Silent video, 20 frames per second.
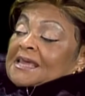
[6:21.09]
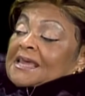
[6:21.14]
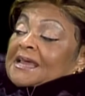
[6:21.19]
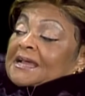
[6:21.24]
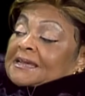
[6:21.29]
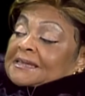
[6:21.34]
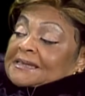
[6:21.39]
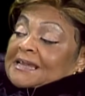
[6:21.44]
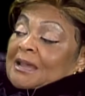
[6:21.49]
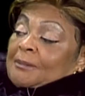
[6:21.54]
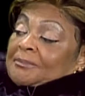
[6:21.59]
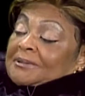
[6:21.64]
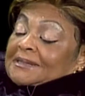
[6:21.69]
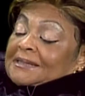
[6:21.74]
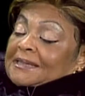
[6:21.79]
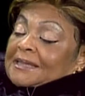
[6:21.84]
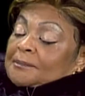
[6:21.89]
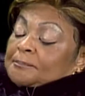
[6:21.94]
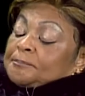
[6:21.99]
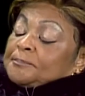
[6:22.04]

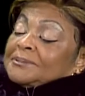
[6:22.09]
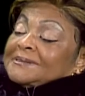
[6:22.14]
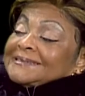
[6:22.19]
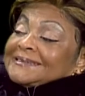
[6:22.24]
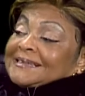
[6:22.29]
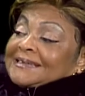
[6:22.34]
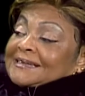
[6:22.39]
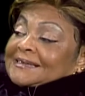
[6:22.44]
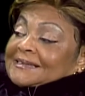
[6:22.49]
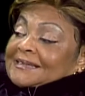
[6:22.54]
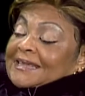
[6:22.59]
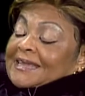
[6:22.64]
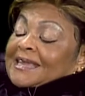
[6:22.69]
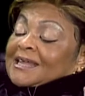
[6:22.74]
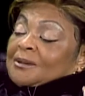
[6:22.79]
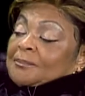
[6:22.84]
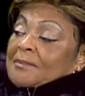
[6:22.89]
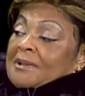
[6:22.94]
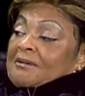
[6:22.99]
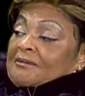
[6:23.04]
economically and politically
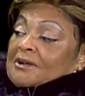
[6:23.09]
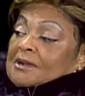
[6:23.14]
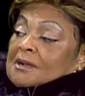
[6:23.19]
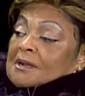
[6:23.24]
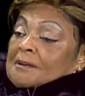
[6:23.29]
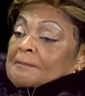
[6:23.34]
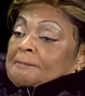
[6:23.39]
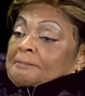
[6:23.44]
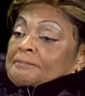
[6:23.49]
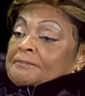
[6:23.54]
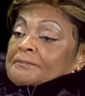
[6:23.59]
in America.